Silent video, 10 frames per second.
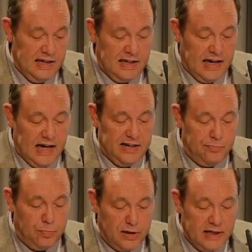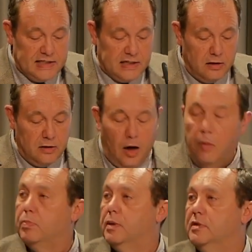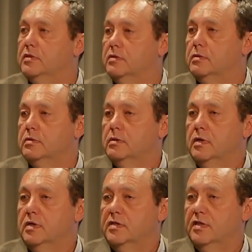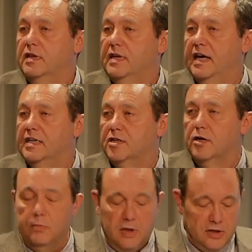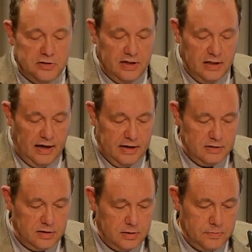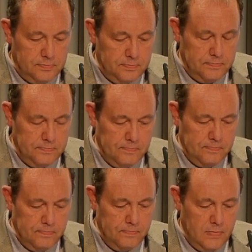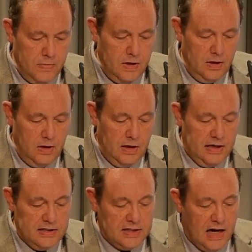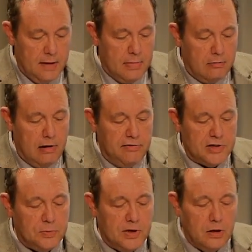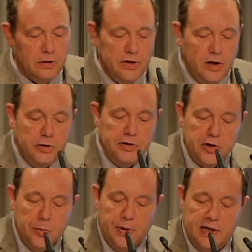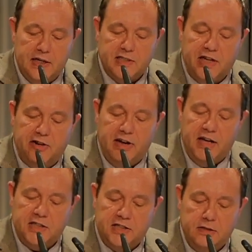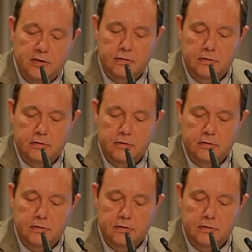a kind of political complement to the NATO military alliance. In time, however, as we all know, European integration